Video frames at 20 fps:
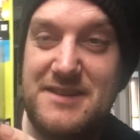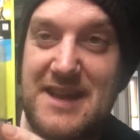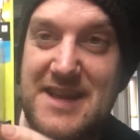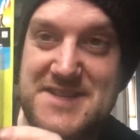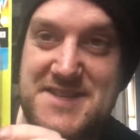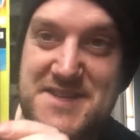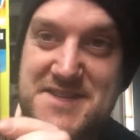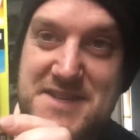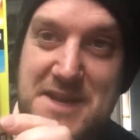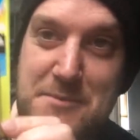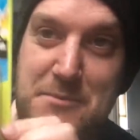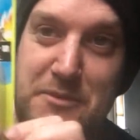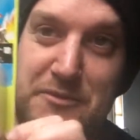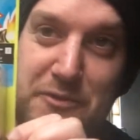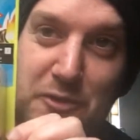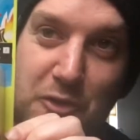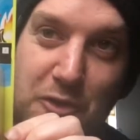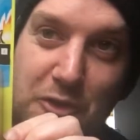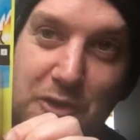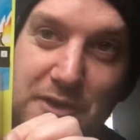as I said
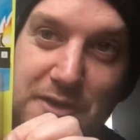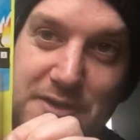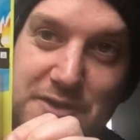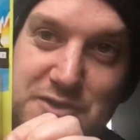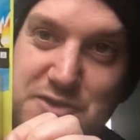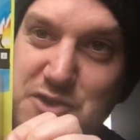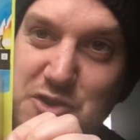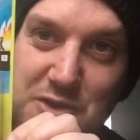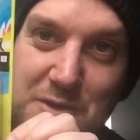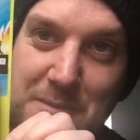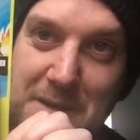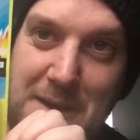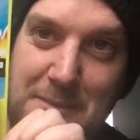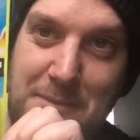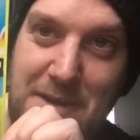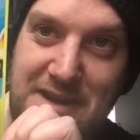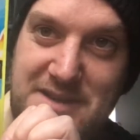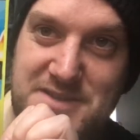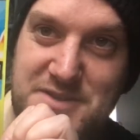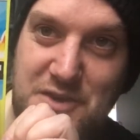before, you took the
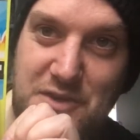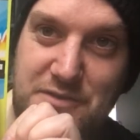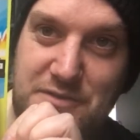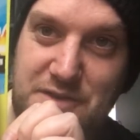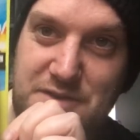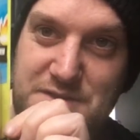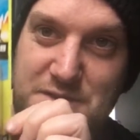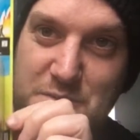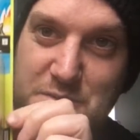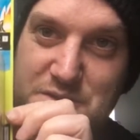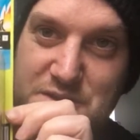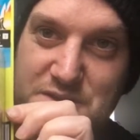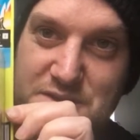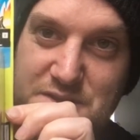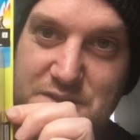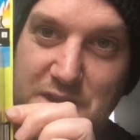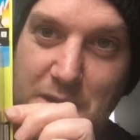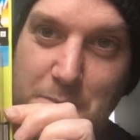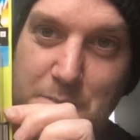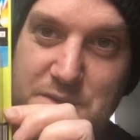backpacks off because they were
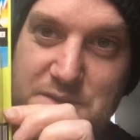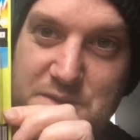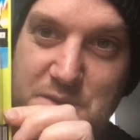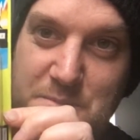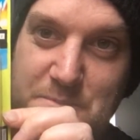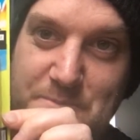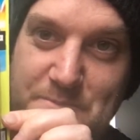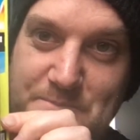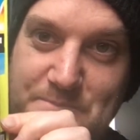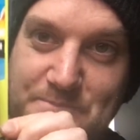just cumbersome.